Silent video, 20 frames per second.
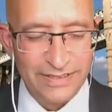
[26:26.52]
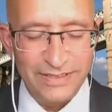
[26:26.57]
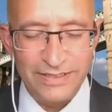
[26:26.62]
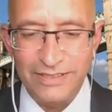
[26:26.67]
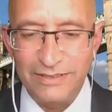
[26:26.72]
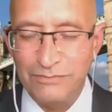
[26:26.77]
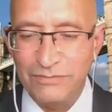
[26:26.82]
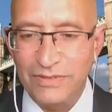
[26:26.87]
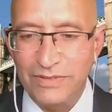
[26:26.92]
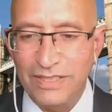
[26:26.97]

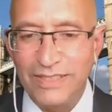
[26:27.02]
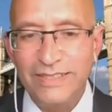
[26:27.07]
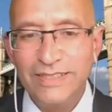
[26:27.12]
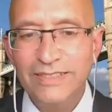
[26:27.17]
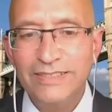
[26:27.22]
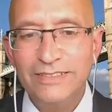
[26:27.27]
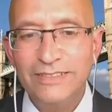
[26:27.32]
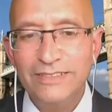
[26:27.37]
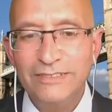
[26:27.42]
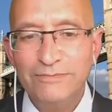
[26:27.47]

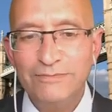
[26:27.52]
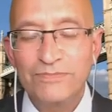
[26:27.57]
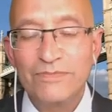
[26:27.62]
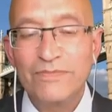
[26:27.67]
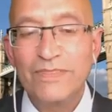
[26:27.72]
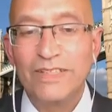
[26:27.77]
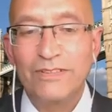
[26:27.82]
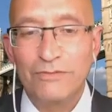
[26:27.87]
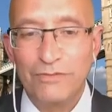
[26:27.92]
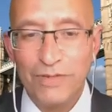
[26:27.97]
legal,
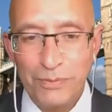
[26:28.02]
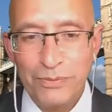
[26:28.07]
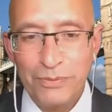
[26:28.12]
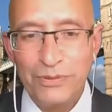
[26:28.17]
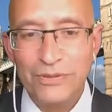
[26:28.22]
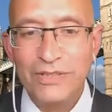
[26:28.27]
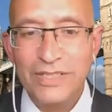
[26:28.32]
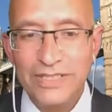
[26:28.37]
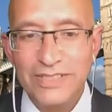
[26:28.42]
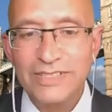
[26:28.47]

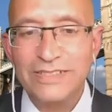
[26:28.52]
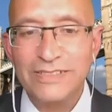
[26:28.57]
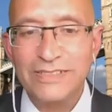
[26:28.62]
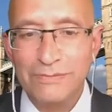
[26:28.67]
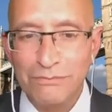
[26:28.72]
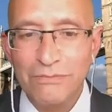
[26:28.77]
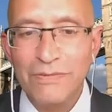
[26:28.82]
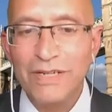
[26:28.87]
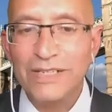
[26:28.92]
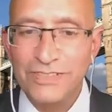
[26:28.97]
reparations
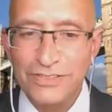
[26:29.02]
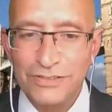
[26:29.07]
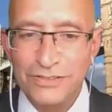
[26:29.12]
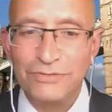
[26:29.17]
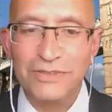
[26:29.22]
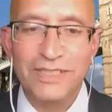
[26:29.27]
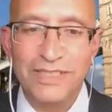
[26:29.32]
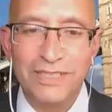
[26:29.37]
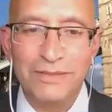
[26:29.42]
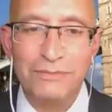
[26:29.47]
must really
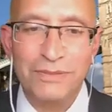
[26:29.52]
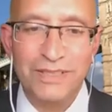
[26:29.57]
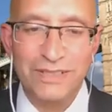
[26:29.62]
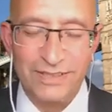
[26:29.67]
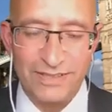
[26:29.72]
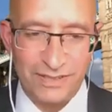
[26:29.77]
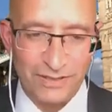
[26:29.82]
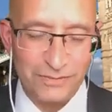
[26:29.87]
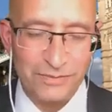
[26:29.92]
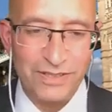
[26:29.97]
be
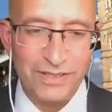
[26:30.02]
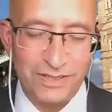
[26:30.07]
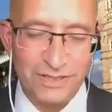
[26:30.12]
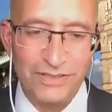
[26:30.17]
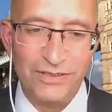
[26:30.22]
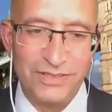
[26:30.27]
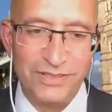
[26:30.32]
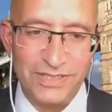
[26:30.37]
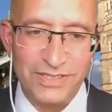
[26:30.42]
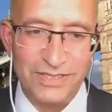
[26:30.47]

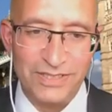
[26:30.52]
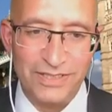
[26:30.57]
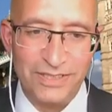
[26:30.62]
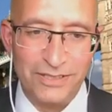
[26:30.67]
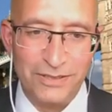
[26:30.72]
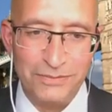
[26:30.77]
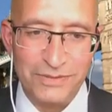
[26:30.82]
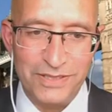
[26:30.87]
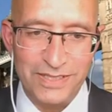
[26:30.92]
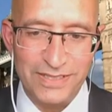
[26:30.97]
acknowledged and
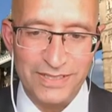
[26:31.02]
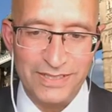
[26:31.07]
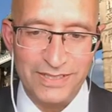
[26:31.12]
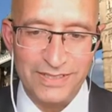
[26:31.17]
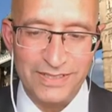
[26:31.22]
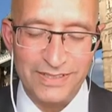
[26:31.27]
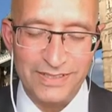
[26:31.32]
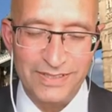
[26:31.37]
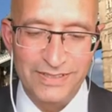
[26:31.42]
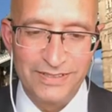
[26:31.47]
accommodated.
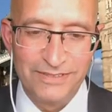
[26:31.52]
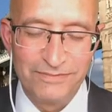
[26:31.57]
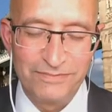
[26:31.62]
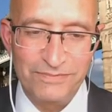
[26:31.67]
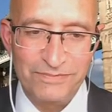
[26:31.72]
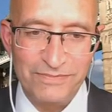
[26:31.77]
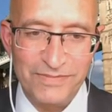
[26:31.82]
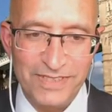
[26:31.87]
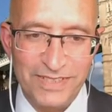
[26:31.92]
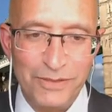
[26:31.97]

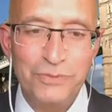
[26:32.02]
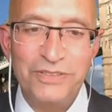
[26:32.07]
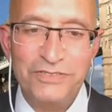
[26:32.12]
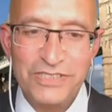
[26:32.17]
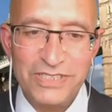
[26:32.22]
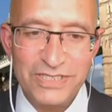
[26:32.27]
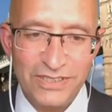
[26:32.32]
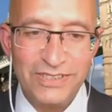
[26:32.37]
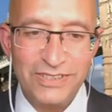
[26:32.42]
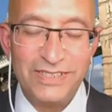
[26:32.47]
And we've
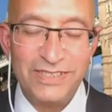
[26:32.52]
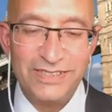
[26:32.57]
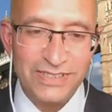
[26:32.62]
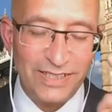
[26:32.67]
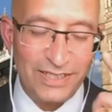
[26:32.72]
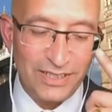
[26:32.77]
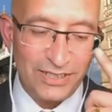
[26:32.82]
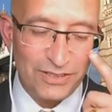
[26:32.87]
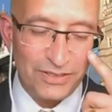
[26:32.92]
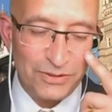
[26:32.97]
started this
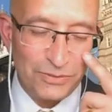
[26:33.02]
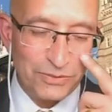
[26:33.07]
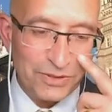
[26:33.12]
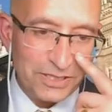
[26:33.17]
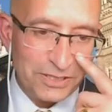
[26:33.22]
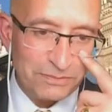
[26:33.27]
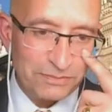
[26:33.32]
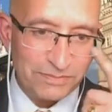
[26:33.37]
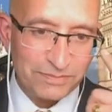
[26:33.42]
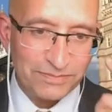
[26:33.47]
dialogue with
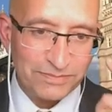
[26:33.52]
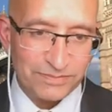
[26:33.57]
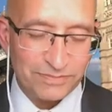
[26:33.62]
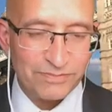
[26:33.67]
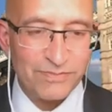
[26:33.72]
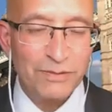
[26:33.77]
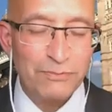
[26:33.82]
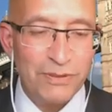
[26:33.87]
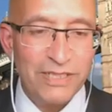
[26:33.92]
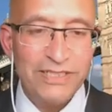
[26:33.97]
them.
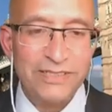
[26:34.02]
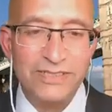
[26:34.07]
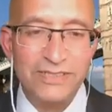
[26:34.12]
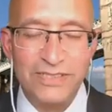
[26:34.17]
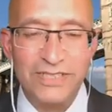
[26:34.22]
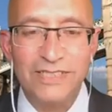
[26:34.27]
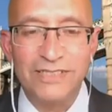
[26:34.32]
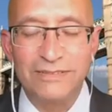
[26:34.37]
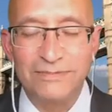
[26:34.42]
Please, G.